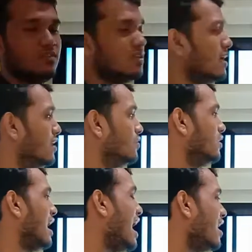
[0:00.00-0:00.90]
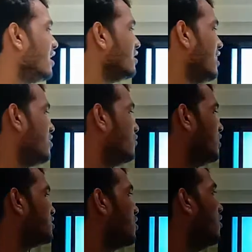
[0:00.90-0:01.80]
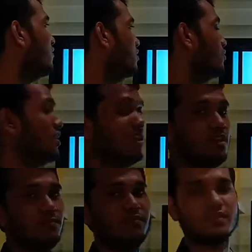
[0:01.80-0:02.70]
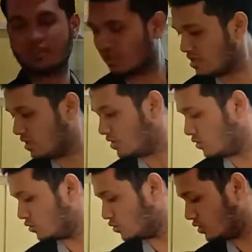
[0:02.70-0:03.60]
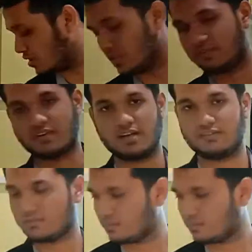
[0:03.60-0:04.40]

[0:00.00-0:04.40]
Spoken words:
the high enriched of uranium U-235.